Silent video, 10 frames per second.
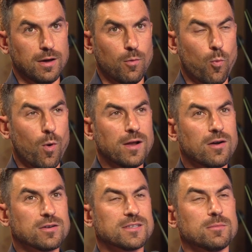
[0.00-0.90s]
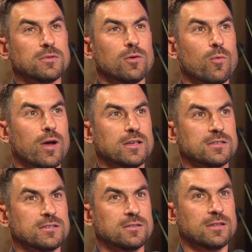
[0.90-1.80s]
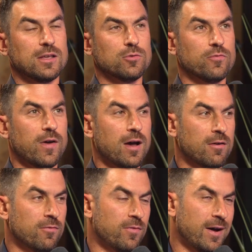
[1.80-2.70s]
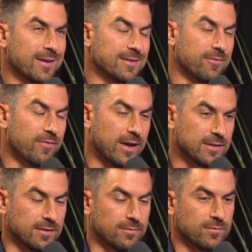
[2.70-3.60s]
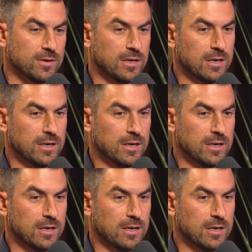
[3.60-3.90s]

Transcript: What are some of the ways that you find effective